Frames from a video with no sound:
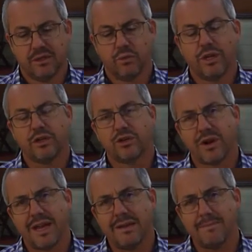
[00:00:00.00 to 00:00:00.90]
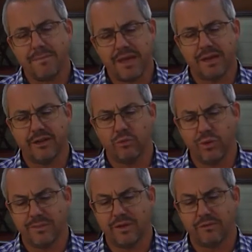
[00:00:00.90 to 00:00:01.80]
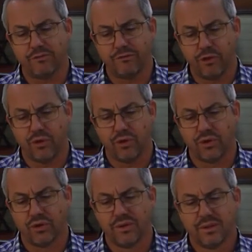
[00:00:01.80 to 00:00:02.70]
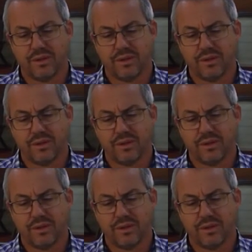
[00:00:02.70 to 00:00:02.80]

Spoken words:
When great men and women fall,